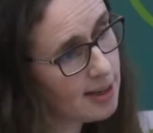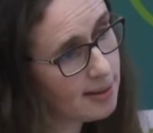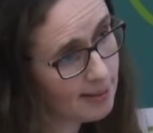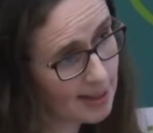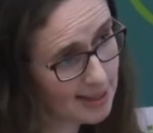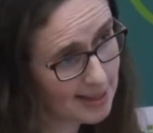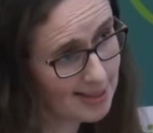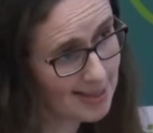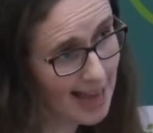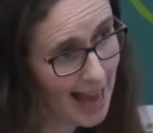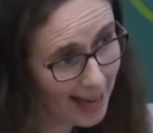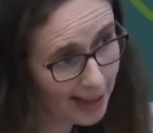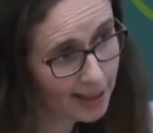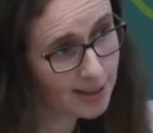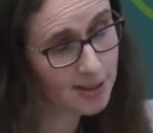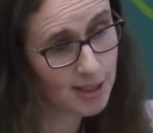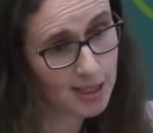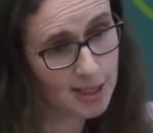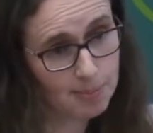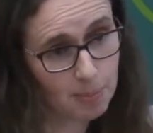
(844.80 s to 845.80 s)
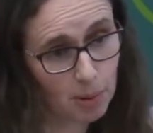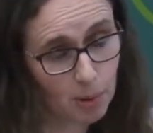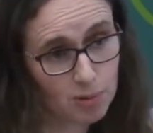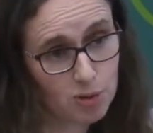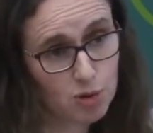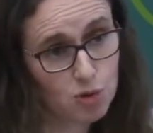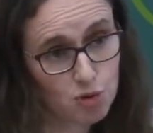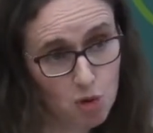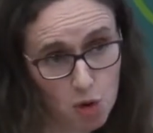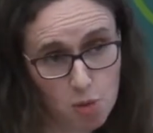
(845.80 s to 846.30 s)
the second, I suppose,
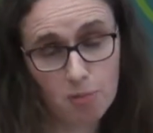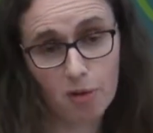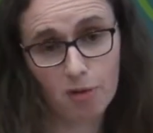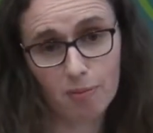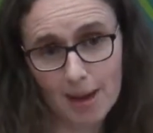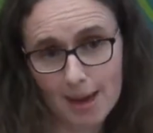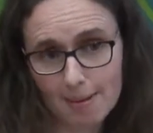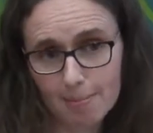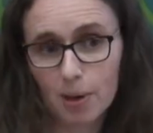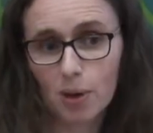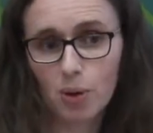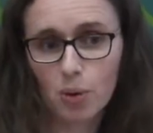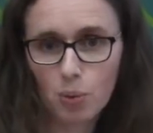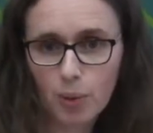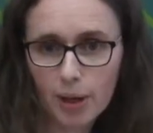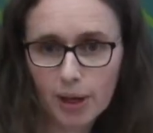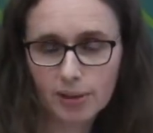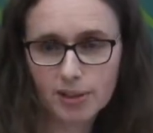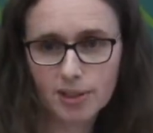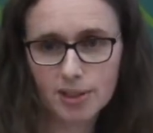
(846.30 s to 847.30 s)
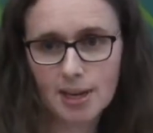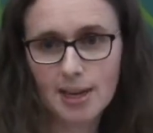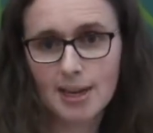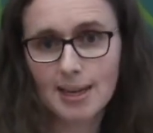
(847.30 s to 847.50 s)
group of people who we could